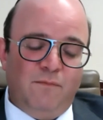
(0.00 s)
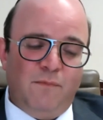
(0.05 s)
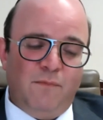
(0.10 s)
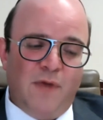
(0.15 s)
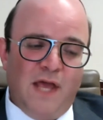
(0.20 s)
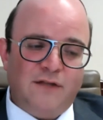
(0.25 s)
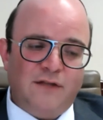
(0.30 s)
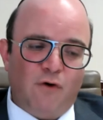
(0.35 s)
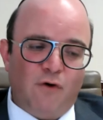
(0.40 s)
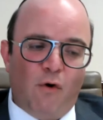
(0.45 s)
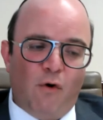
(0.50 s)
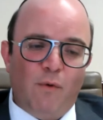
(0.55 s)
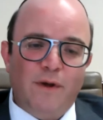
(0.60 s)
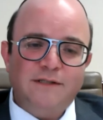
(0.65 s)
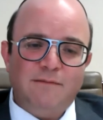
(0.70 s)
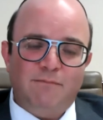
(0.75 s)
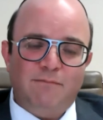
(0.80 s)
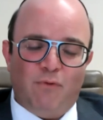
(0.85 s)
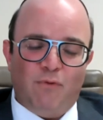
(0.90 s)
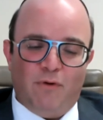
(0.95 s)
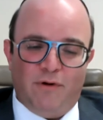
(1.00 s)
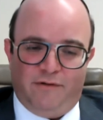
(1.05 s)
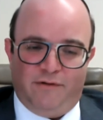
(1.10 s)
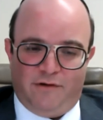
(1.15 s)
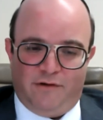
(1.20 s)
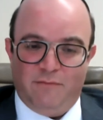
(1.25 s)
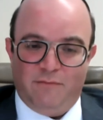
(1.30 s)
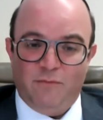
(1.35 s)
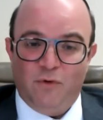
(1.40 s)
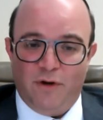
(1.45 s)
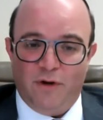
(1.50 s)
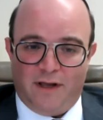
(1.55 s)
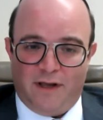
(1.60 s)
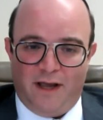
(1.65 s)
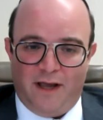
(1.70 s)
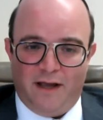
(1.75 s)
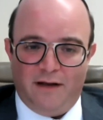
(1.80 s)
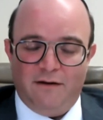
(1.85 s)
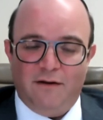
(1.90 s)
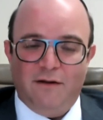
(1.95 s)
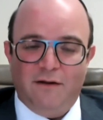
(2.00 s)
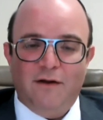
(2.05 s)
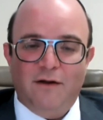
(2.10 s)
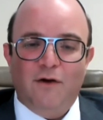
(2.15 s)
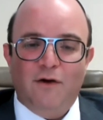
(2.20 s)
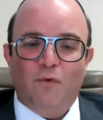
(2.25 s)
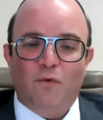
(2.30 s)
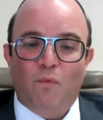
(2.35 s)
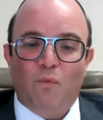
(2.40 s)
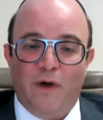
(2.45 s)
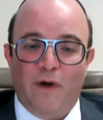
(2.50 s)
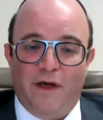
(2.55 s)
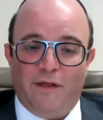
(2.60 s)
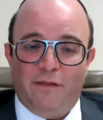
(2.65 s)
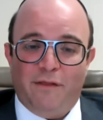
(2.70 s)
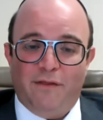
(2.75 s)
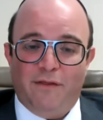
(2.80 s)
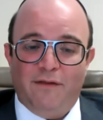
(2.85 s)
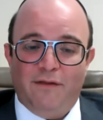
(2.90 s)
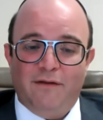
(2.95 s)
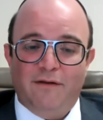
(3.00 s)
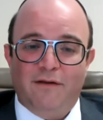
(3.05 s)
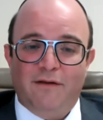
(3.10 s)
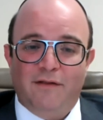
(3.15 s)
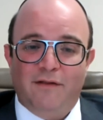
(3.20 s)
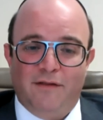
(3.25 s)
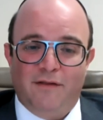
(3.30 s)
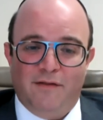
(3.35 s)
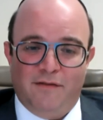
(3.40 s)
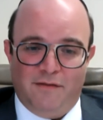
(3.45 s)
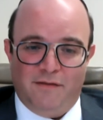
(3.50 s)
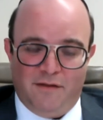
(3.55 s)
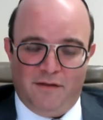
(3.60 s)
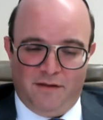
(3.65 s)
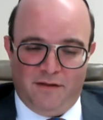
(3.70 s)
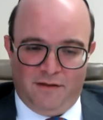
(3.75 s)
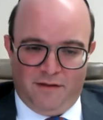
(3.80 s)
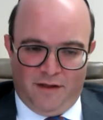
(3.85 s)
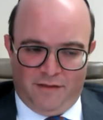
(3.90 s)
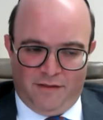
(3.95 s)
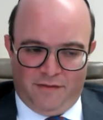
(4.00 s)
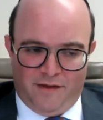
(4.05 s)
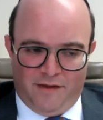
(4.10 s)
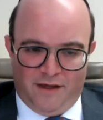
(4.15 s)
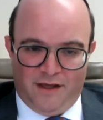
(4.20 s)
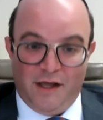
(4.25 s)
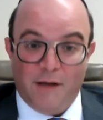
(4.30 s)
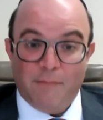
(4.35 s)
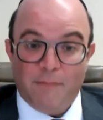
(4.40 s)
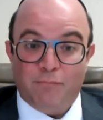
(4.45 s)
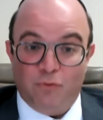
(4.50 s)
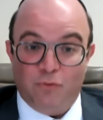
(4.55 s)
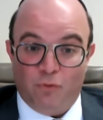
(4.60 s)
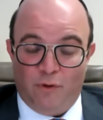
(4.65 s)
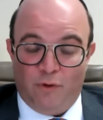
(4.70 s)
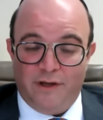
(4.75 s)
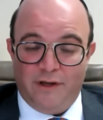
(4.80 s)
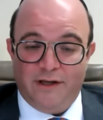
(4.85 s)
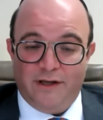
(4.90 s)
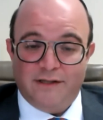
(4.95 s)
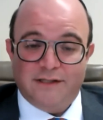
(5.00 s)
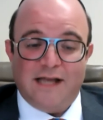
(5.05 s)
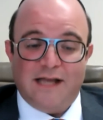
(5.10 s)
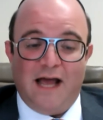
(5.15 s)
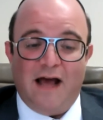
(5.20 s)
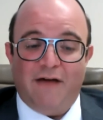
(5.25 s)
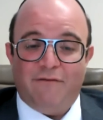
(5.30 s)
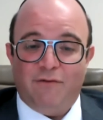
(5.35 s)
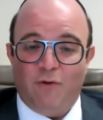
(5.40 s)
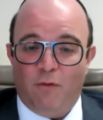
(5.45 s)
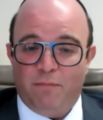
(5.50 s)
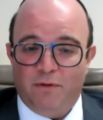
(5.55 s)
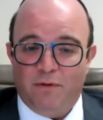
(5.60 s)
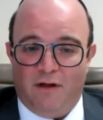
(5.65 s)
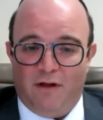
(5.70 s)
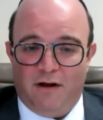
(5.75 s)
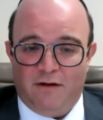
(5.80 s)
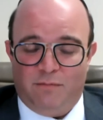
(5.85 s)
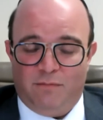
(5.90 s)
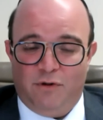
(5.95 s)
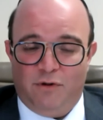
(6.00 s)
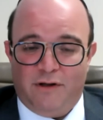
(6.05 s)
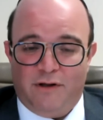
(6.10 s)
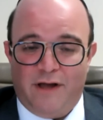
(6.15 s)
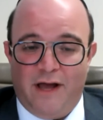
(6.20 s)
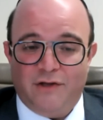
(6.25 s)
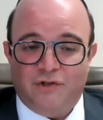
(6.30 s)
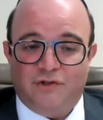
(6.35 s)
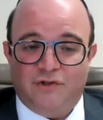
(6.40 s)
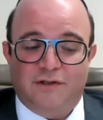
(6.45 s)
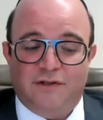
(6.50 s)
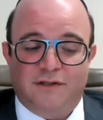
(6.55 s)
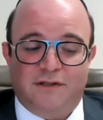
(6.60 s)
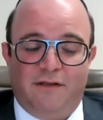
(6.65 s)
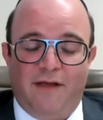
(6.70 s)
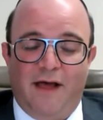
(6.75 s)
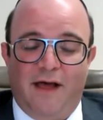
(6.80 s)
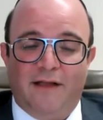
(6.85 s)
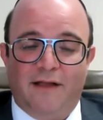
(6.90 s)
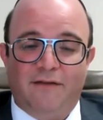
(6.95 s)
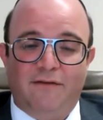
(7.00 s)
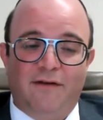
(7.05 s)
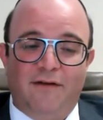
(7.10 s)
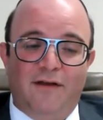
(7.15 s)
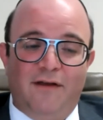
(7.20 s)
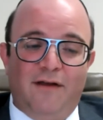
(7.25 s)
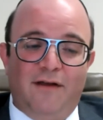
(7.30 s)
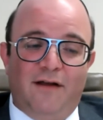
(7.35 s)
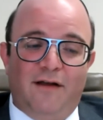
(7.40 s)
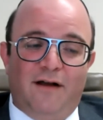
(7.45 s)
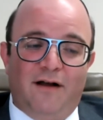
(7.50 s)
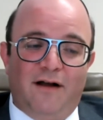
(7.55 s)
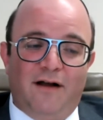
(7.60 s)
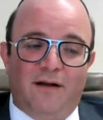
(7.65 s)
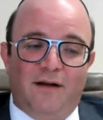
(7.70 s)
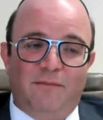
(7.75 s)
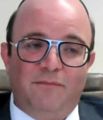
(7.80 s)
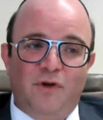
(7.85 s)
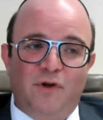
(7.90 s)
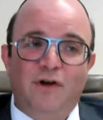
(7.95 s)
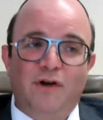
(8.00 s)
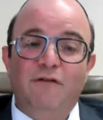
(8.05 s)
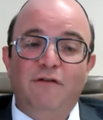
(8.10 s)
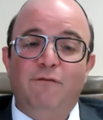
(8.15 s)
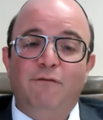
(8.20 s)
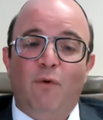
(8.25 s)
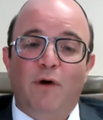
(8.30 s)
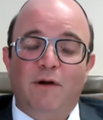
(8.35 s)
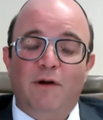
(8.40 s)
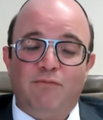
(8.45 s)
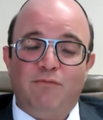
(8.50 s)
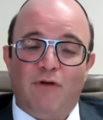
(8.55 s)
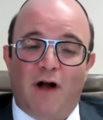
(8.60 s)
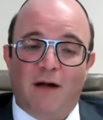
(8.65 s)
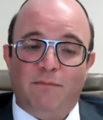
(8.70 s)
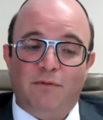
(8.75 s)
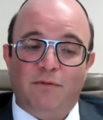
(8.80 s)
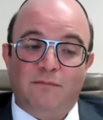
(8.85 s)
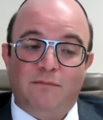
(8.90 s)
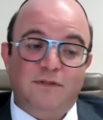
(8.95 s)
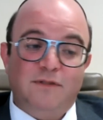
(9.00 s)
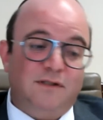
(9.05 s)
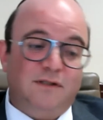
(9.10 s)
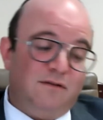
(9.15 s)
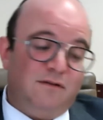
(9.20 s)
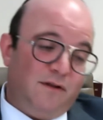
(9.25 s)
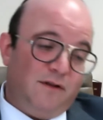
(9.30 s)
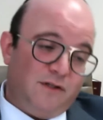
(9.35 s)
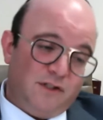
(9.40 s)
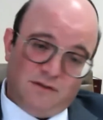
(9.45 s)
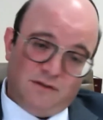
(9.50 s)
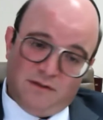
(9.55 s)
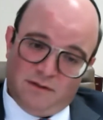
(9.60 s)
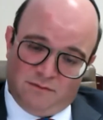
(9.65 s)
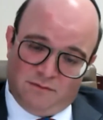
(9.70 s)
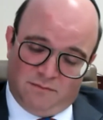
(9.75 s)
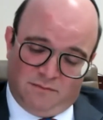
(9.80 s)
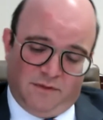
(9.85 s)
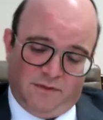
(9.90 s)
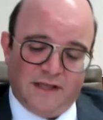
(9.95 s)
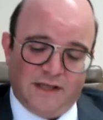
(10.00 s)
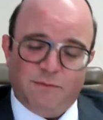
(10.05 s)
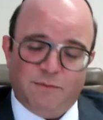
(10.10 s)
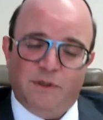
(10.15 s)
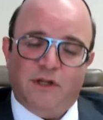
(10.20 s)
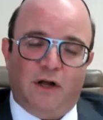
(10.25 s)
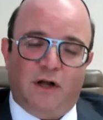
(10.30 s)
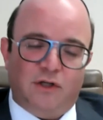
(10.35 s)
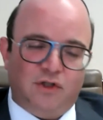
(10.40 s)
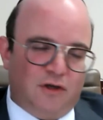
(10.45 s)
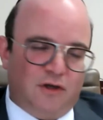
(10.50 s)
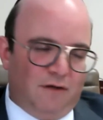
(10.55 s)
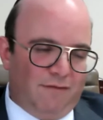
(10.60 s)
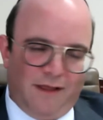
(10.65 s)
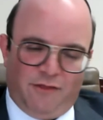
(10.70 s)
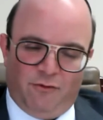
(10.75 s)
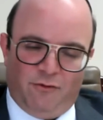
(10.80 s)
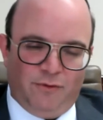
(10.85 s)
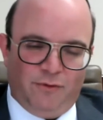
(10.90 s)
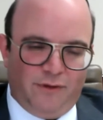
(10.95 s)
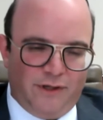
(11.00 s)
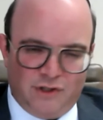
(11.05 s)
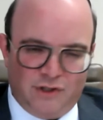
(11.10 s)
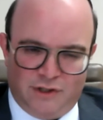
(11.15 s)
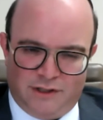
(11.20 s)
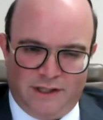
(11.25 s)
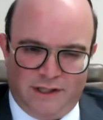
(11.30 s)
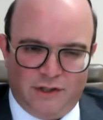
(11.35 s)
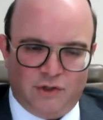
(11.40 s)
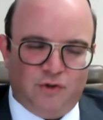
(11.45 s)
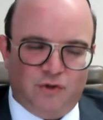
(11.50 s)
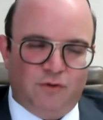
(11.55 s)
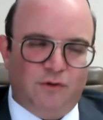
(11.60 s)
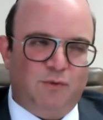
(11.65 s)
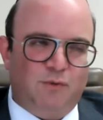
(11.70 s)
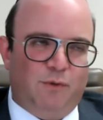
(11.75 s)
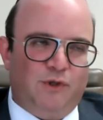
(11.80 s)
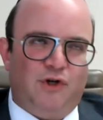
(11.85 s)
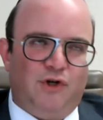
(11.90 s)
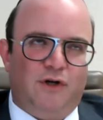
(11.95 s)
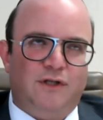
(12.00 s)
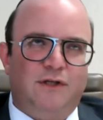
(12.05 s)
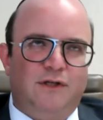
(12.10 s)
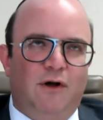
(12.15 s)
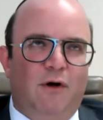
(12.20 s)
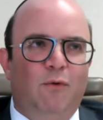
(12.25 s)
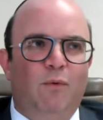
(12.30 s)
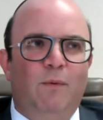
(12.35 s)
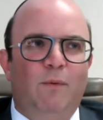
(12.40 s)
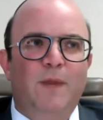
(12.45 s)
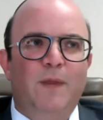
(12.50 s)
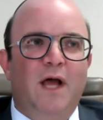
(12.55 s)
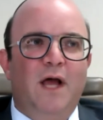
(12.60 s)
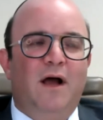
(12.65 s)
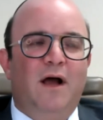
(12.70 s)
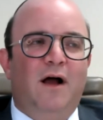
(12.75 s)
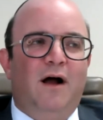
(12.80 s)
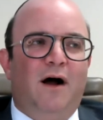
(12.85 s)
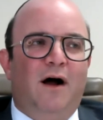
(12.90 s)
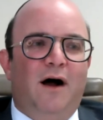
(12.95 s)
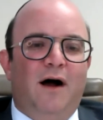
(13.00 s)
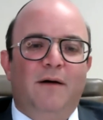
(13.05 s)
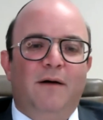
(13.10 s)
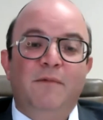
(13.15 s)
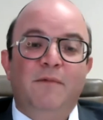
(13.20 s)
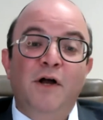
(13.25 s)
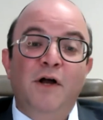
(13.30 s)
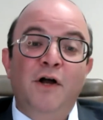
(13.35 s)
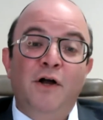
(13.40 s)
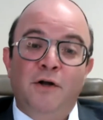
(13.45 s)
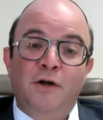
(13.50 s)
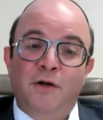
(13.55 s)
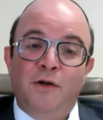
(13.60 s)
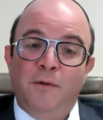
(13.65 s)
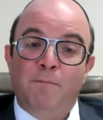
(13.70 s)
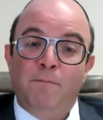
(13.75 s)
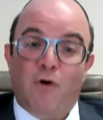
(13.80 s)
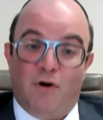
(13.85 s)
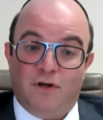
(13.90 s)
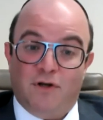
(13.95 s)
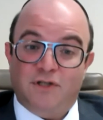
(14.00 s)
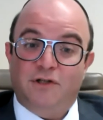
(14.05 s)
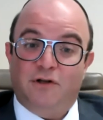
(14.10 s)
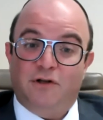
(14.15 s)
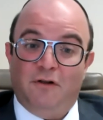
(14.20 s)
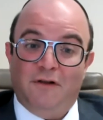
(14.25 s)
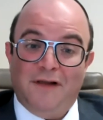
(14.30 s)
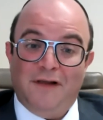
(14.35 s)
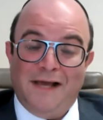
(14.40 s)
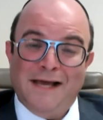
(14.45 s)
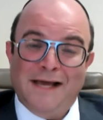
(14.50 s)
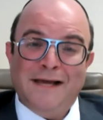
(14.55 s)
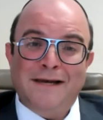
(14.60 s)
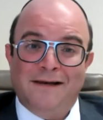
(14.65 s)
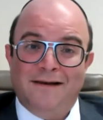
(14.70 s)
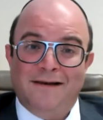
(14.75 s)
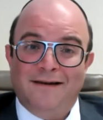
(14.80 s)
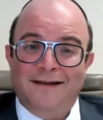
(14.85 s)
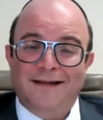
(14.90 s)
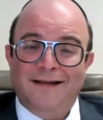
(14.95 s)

it's always important to communicate with the employees, to have an open line of communication so that you can avoid problems. The things we touched on, like the religious issues, which are so personal in